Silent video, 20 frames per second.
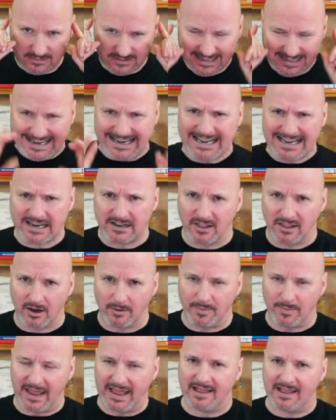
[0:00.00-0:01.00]
lean in a
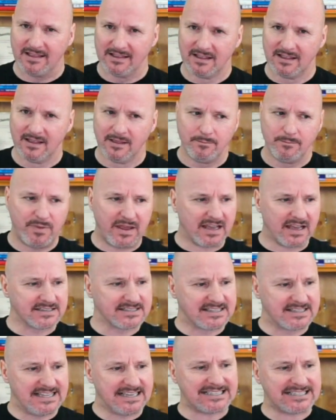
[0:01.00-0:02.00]
little bit
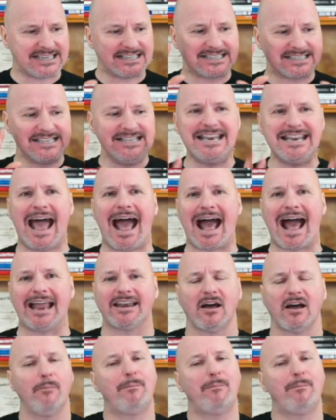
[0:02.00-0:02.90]
because this is not